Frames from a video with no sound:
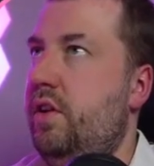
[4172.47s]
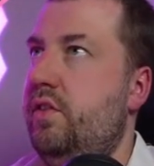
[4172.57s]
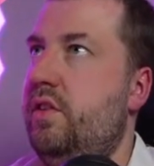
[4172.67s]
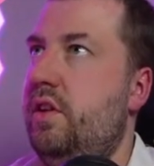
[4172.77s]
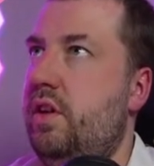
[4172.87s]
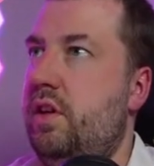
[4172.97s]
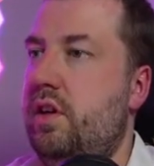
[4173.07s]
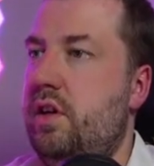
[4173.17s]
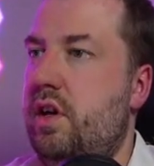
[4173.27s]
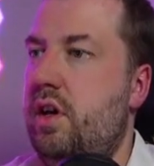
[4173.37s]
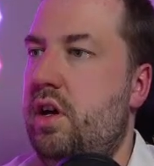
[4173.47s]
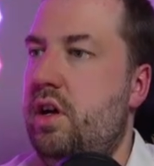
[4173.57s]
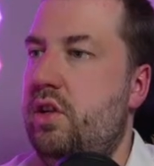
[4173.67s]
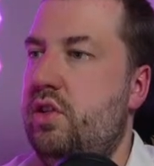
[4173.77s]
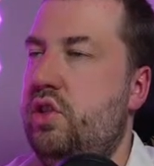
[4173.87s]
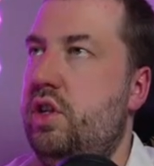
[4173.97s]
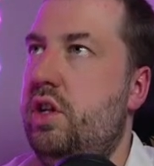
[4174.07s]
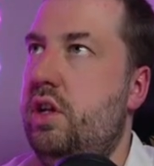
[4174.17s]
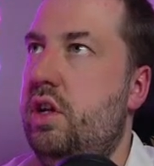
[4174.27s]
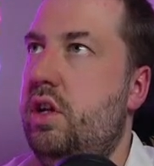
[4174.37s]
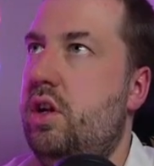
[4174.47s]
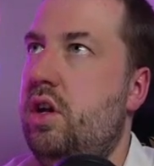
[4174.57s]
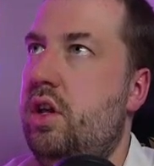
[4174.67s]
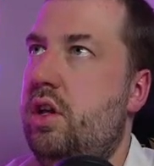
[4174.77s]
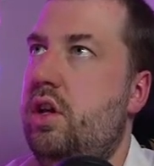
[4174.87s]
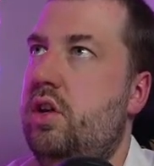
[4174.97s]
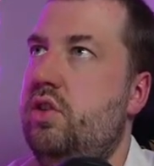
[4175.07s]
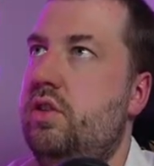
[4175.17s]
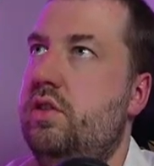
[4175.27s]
t g allocations.